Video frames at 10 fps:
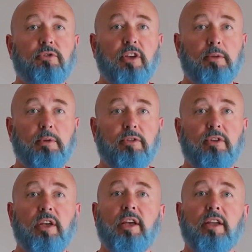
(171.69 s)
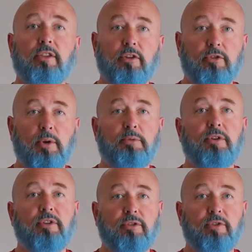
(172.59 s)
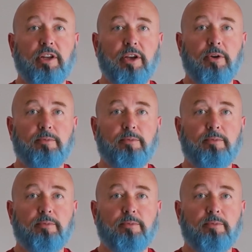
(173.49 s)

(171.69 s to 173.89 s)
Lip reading: segments in the description of this video.